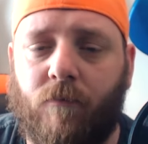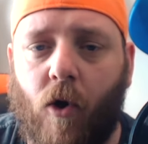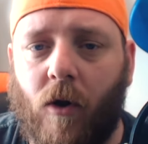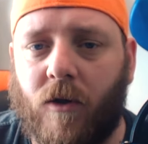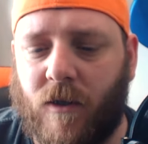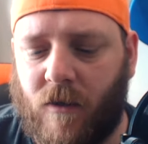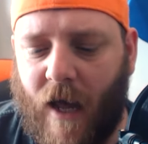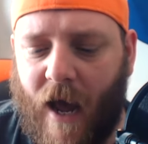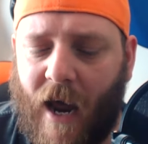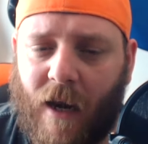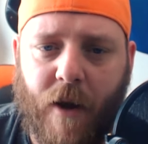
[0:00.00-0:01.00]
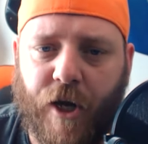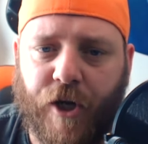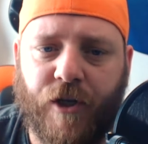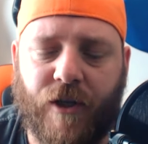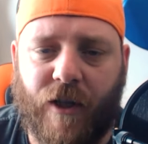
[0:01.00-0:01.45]
models and
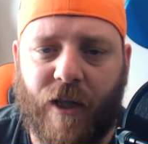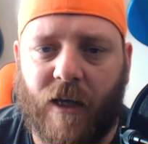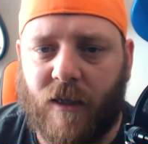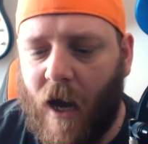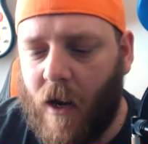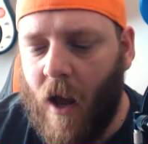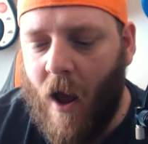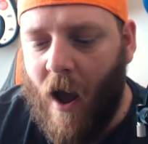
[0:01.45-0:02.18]
animations and things like that.